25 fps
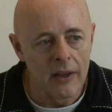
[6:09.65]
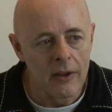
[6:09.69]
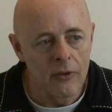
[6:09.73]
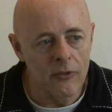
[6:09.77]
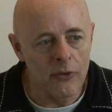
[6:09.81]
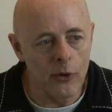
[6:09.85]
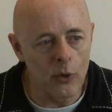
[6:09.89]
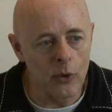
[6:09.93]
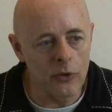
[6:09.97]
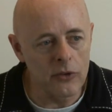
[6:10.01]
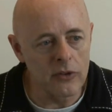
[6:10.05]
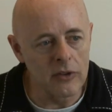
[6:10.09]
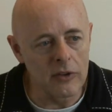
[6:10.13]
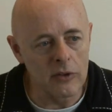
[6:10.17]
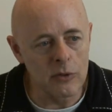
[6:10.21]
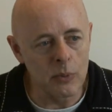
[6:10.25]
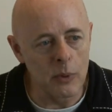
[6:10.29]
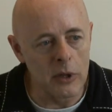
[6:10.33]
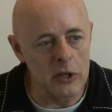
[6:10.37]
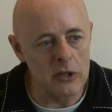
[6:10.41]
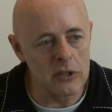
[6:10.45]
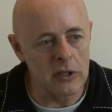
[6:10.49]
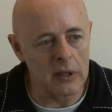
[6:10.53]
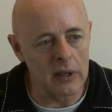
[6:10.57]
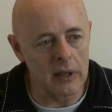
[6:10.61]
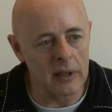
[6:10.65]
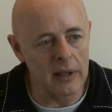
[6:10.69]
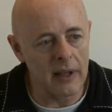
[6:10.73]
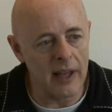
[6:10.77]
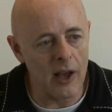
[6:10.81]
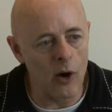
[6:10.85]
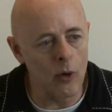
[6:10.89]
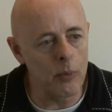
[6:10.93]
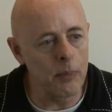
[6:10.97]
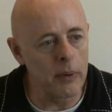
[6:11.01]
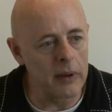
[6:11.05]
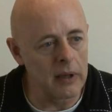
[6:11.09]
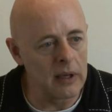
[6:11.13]
Forces which are
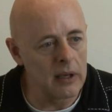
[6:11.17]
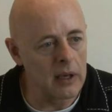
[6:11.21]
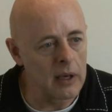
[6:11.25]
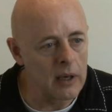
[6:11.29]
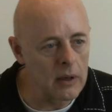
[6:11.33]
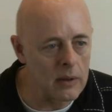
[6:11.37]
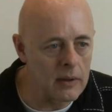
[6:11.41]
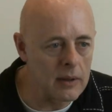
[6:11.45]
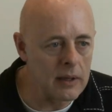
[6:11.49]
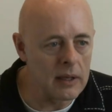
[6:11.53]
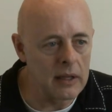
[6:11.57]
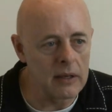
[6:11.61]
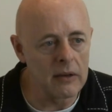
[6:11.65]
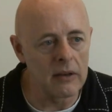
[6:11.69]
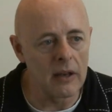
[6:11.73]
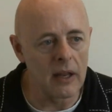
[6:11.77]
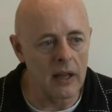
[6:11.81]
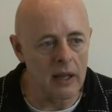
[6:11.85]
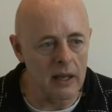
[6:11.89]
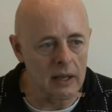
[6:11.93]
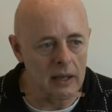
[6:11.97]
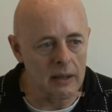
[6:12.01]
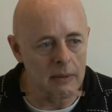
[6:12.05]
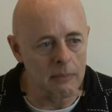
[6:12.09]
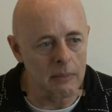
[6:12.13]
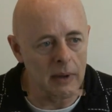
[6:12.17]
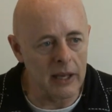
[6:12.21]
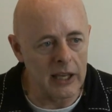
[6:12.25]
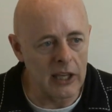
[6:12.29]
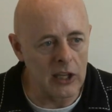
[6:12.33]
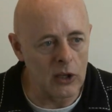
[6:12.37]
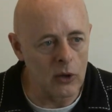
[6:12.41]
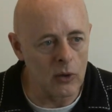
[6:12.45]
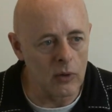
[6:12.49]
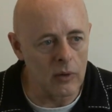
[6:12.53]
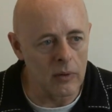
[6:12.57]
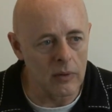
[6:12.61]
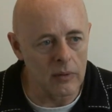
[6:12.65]
helping you in
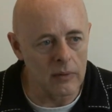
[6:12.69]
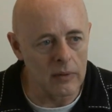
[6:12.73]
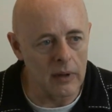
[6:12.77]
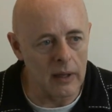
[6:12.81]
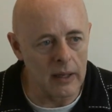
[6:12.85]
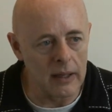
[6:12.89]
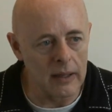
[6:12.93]
making your